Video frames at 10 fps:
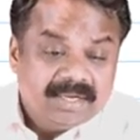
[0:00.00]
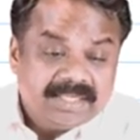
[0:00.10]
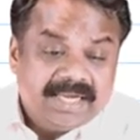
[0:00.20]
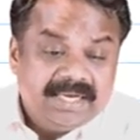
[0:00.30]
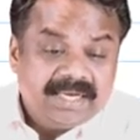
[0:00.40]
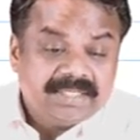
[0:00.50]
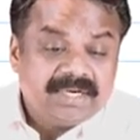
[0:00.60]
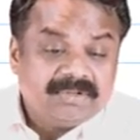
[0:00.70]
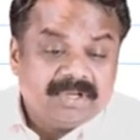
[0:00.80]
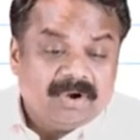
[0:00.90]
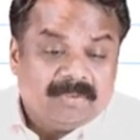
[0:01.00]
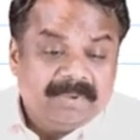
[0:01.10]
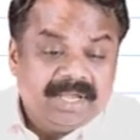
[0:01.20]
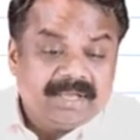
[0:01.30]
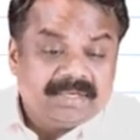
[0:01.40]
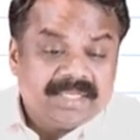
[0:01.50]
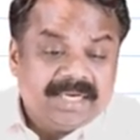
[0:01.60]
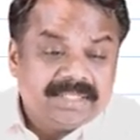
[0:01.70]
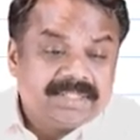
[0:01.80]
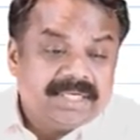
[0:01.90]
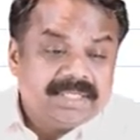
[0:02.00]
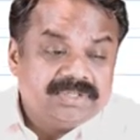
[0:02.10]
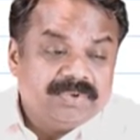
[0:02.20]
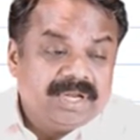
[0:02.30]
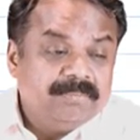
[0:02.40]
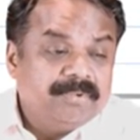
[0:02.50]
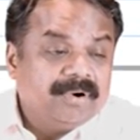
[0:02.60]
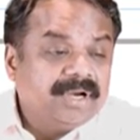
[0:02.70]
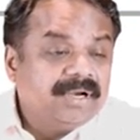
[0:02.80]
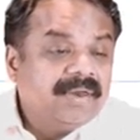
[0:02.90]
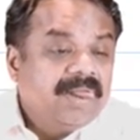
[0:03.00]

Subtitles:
the intention of the lawmaker, the legislature, is very important.